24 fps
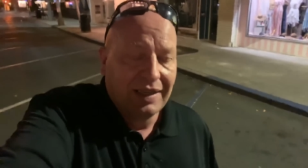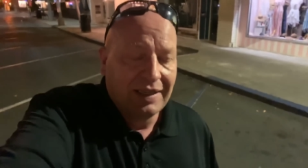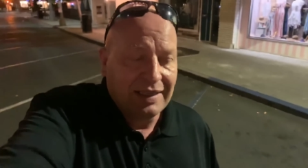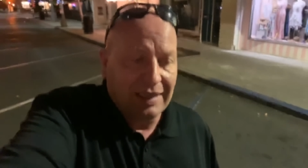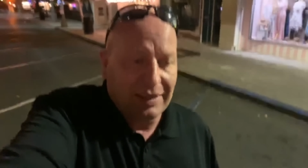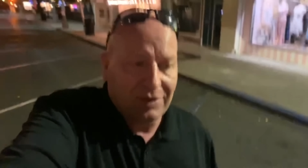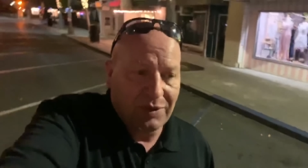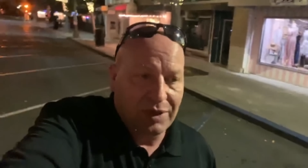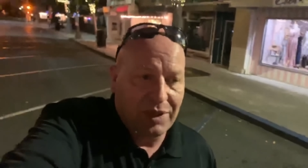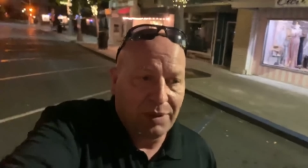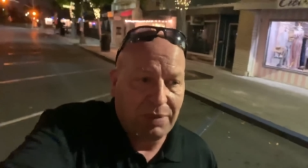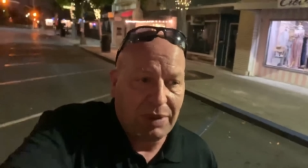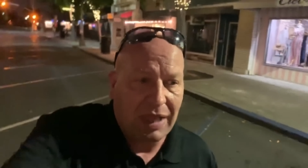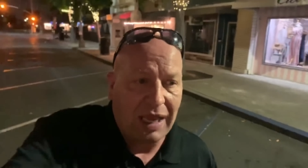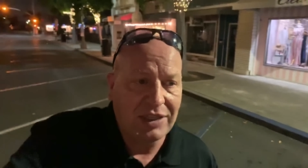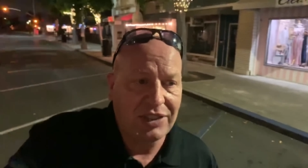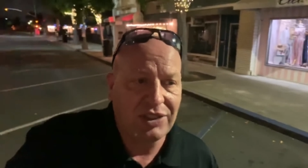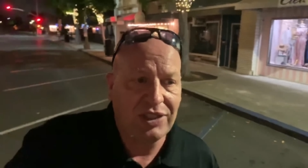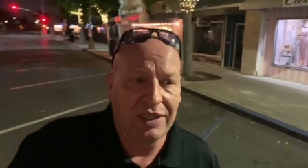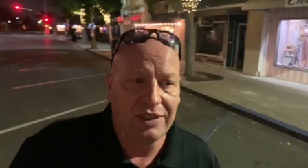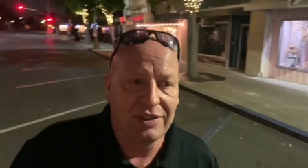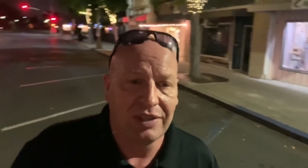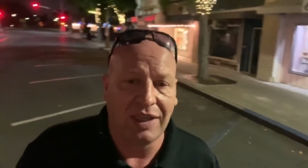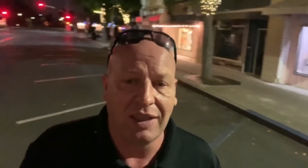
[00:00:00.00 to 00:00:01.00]
That's what the
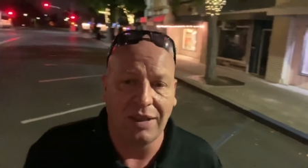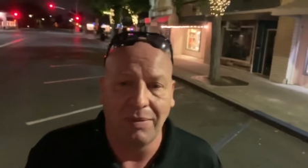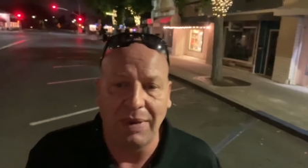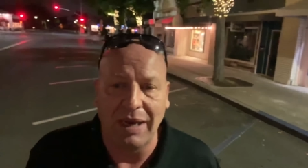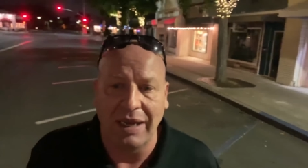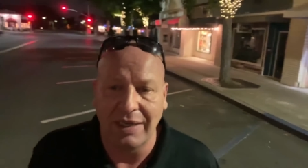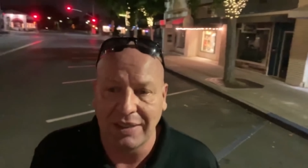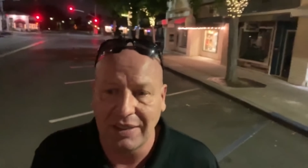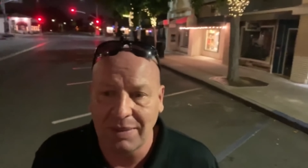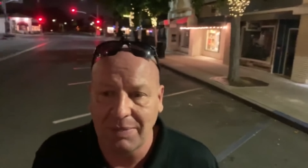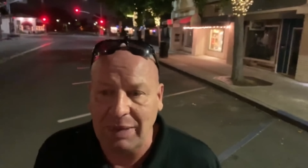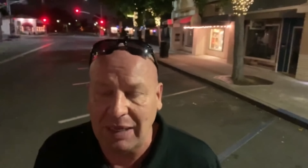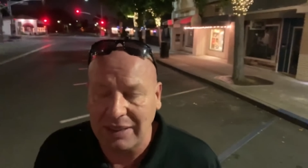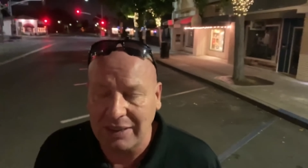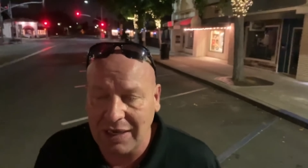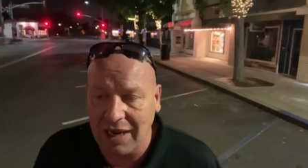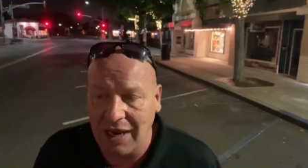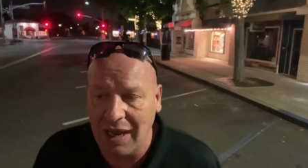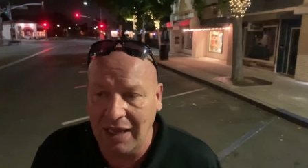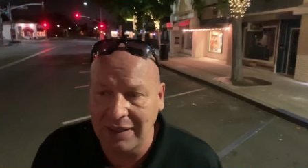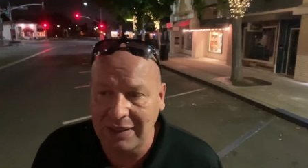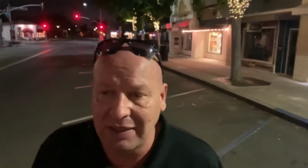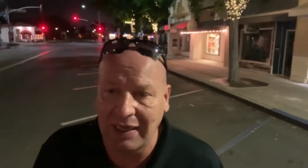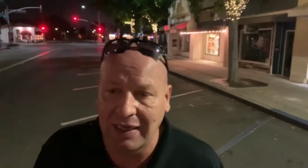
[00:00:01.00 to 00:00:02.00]
blockchain's all about. It's about the
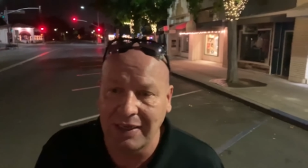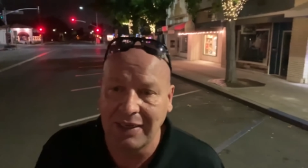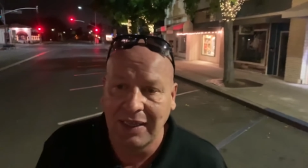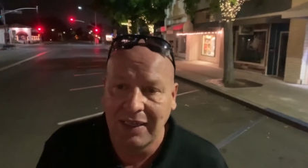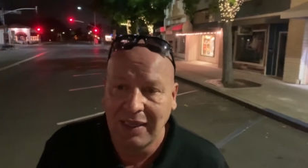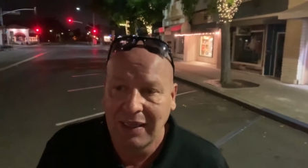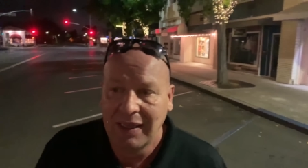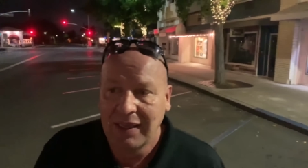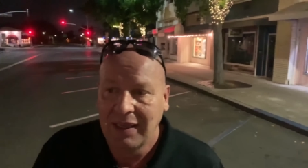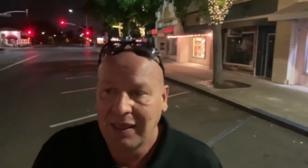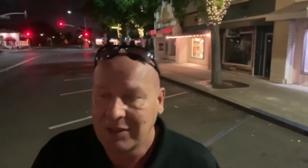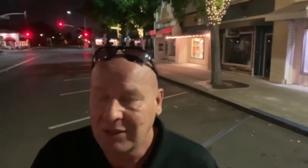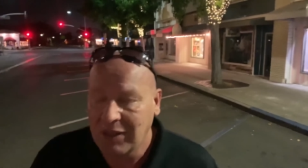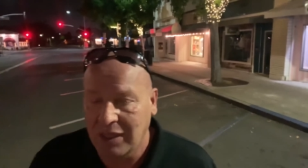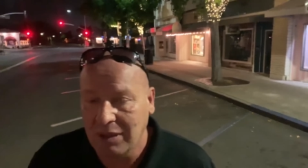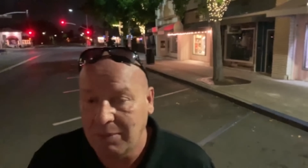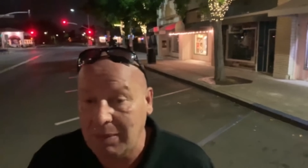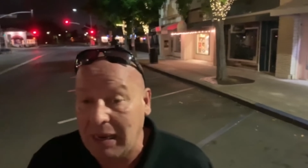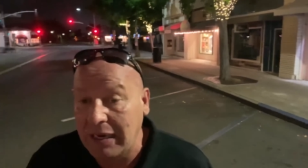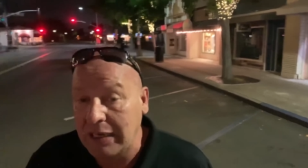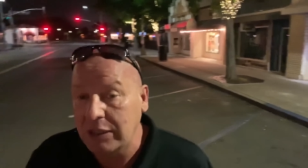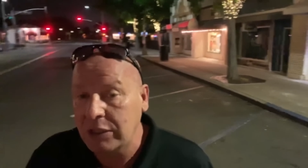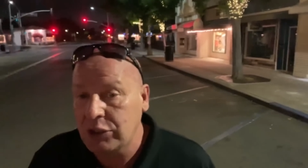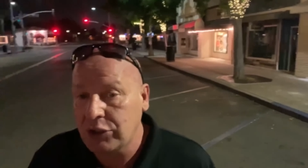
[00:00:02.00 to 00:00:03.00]
content. It's all
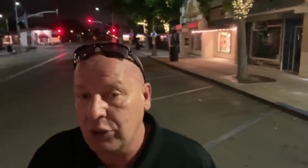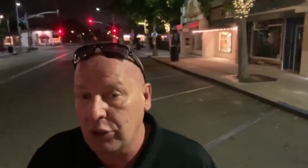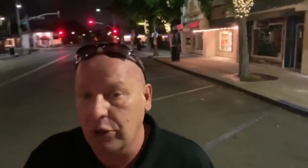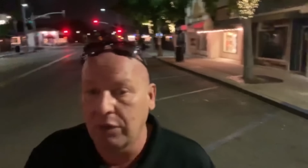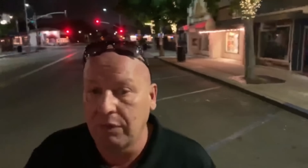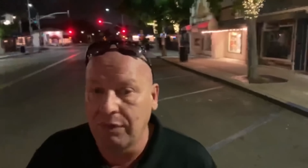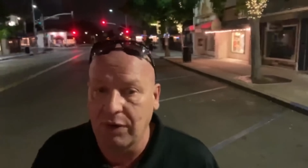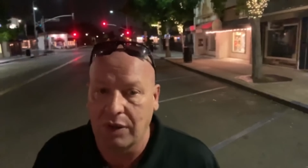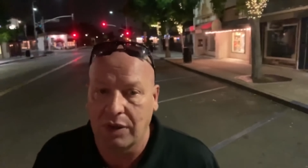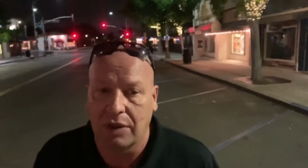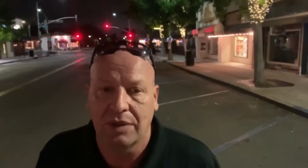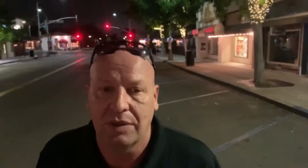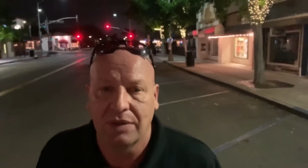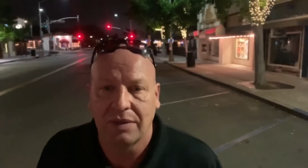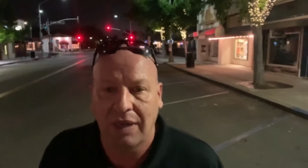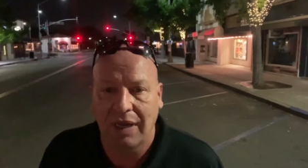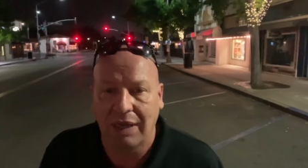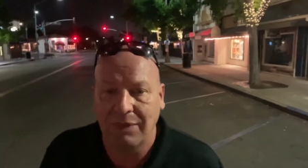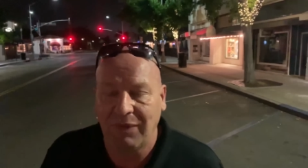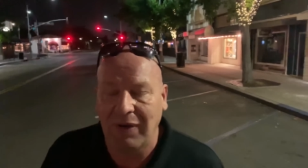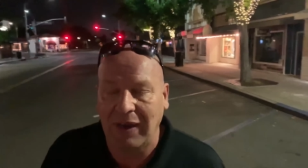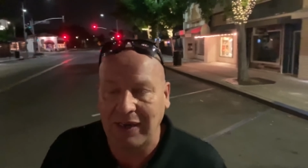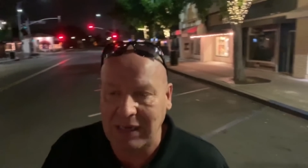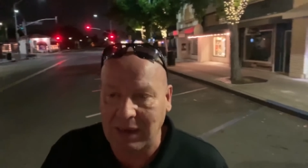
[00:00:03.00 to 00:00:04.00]
about a server.
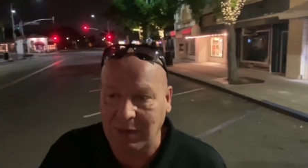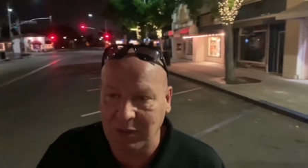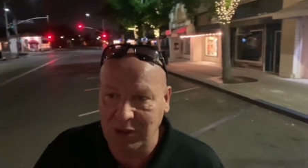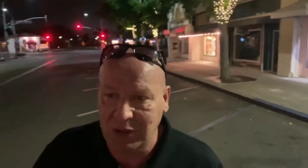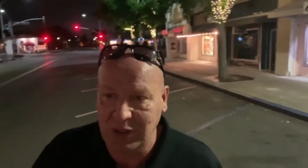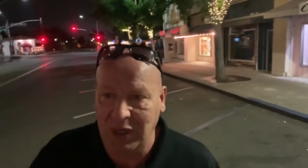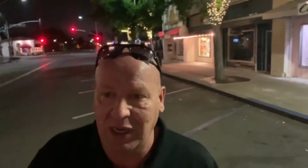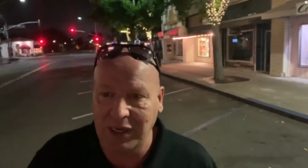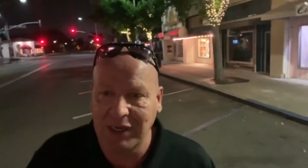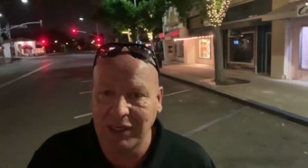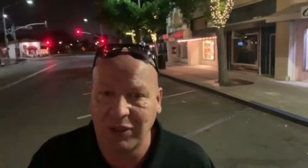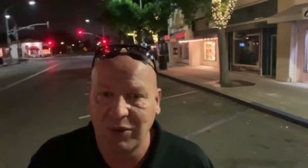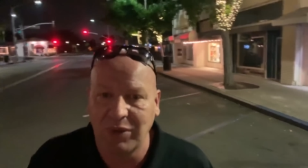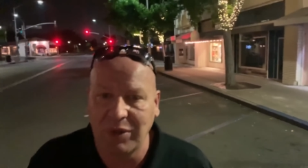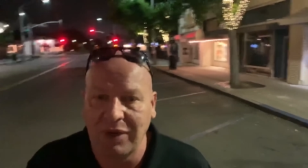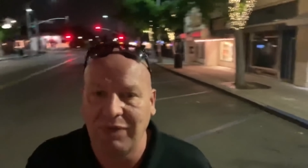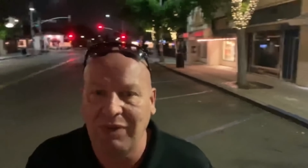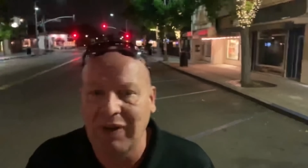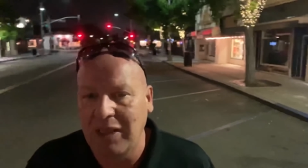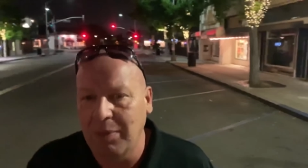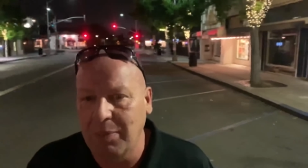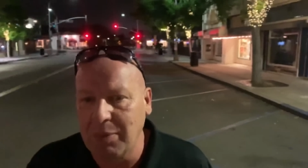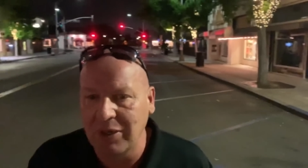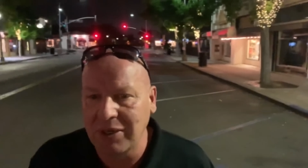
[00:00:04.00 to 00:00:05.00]
In fact, I was talking to a
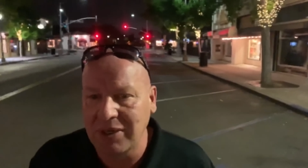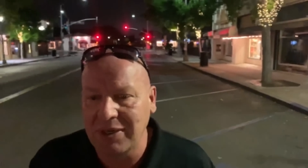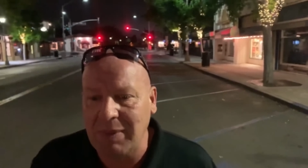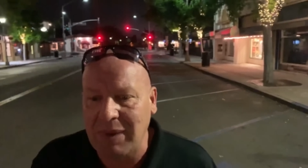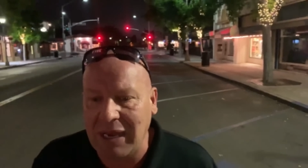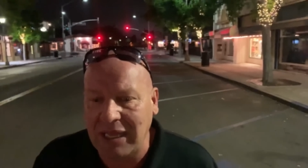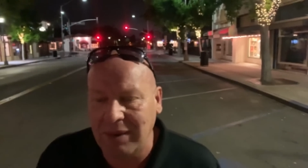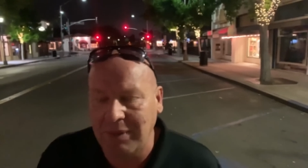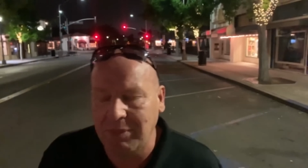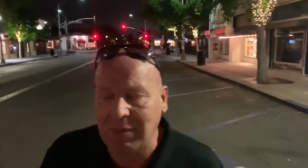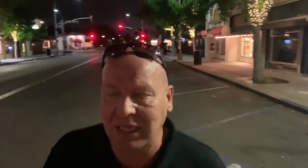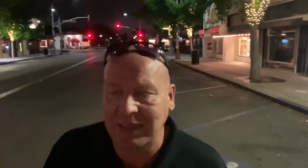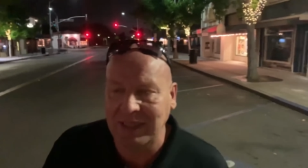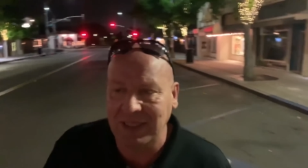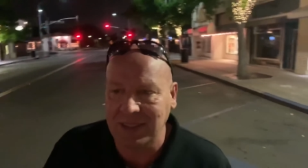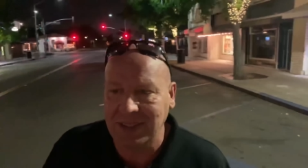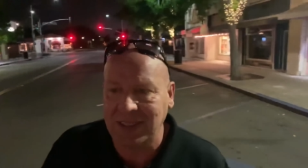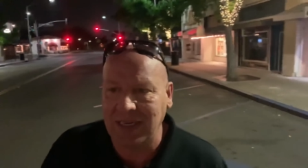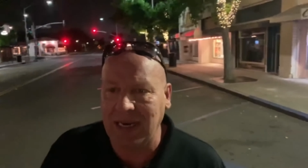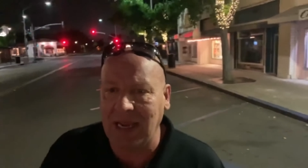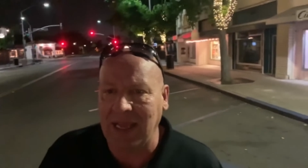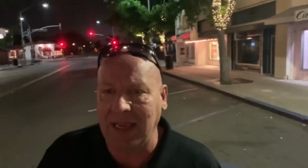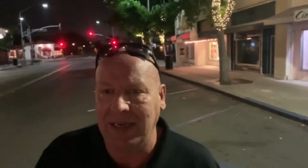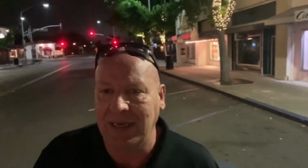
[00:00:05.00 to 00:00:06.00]
developer about, about this
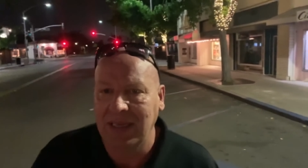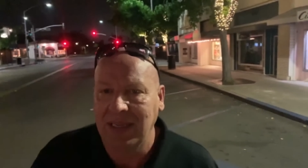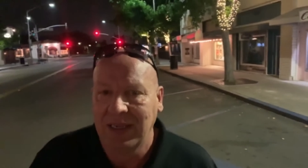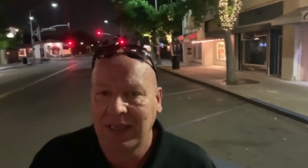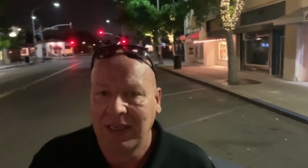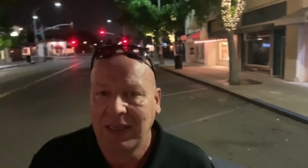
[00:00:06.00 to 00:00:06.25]
tonight.